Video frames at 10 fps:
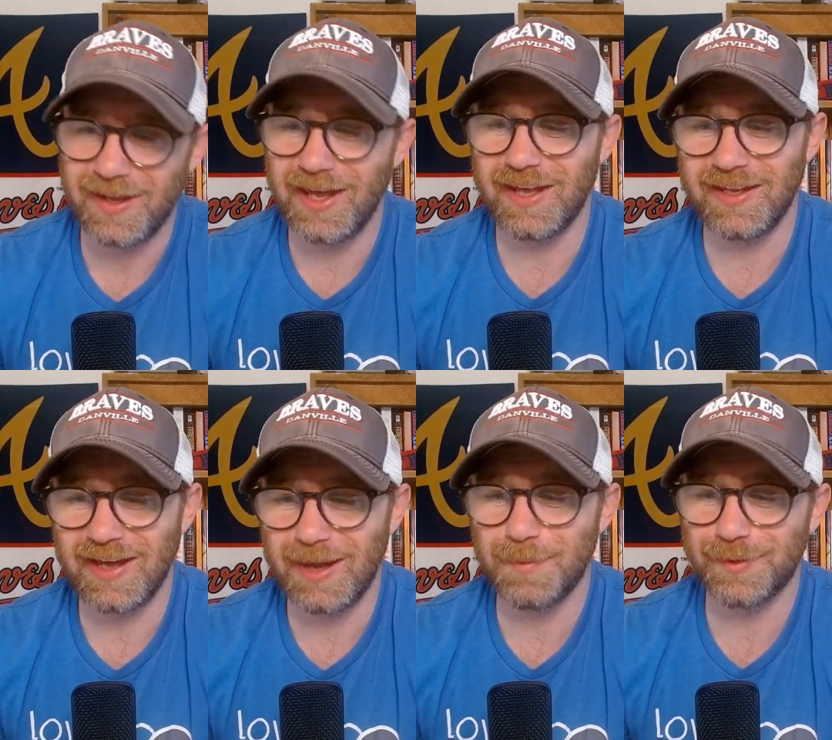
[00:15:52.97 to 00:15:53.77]
And
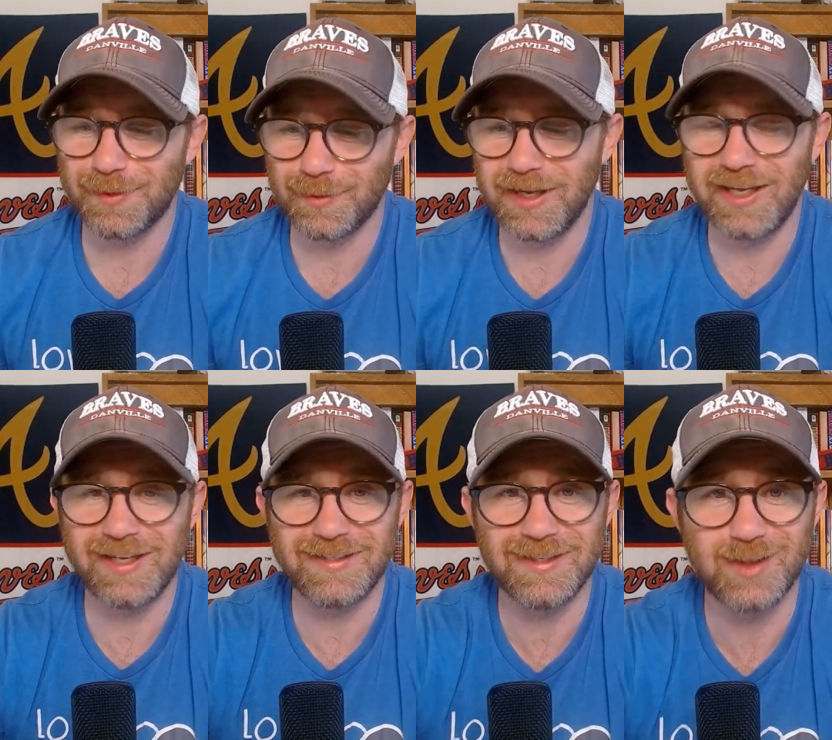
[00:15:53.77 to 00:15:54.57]
game 3,
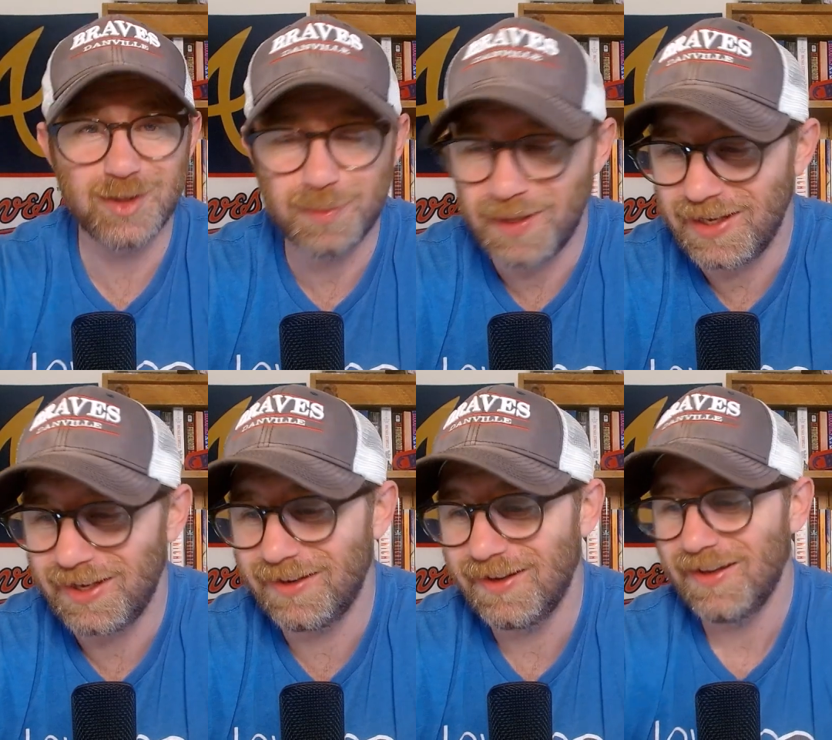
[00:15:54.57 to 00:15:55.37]
it's his
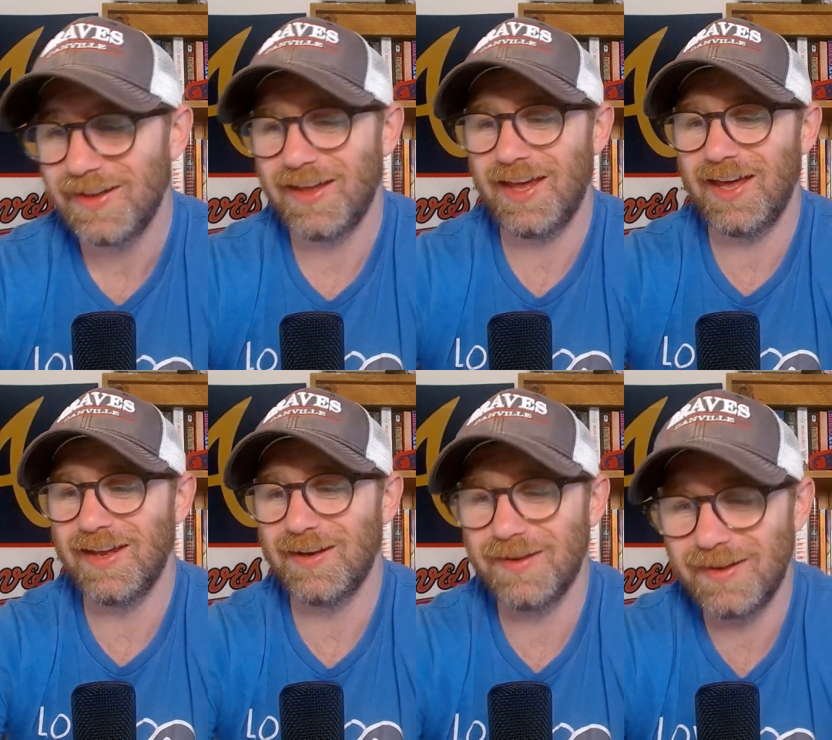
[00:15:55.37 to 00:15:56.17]
speed.
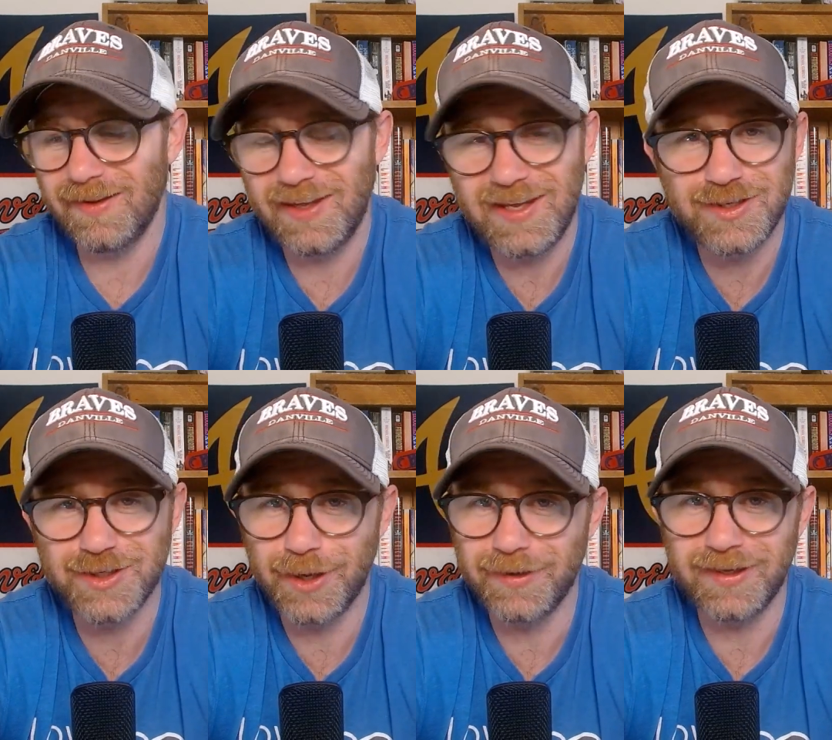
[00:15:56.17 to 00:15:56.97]
And he
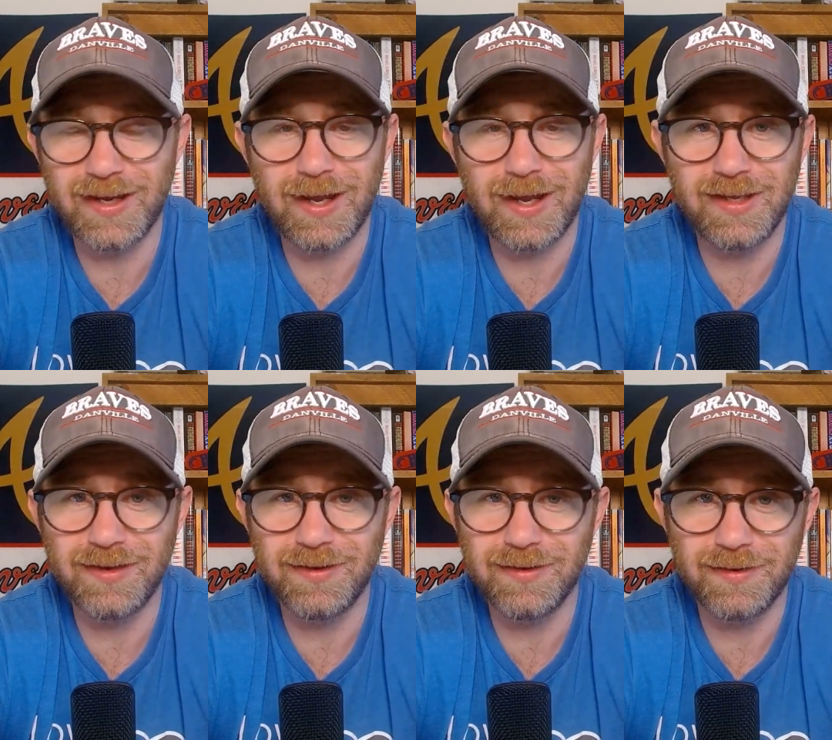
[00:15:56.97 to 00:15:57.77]
showed it
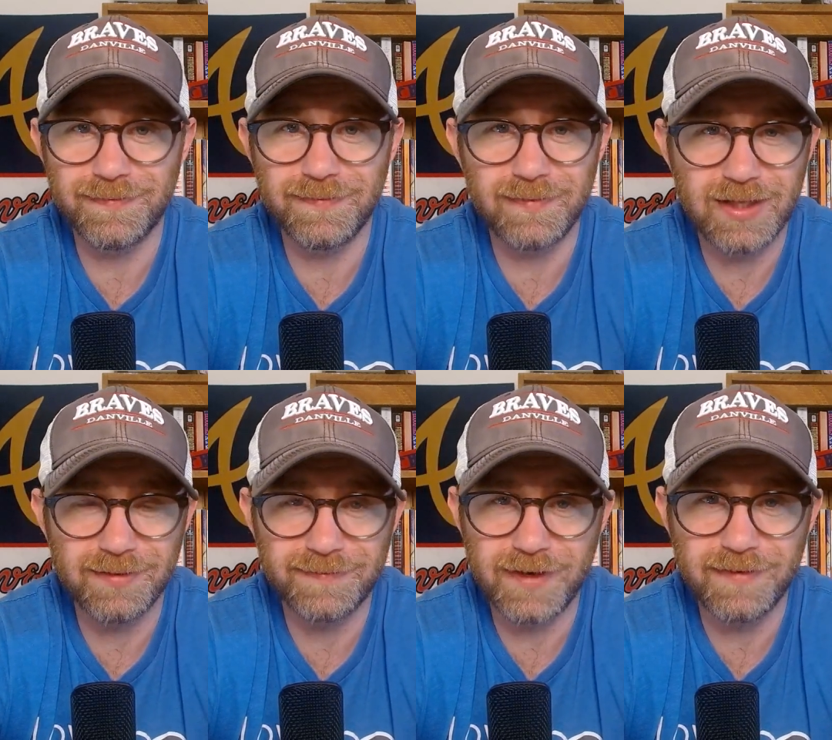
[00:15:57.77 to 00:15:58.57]
in
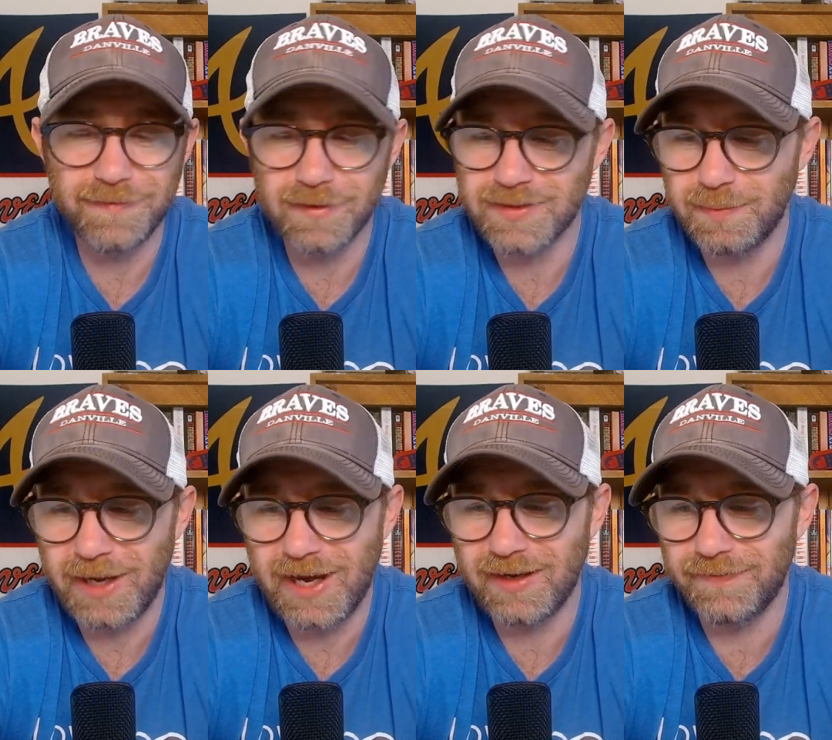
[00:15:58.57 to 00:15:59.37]
the very first at
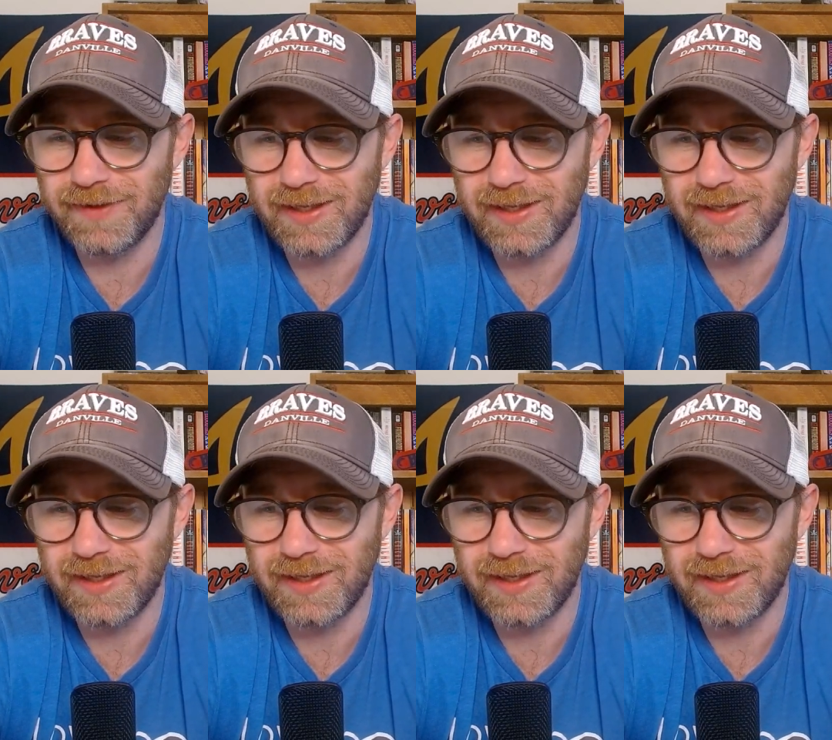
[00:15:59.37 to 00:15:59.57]
bat of the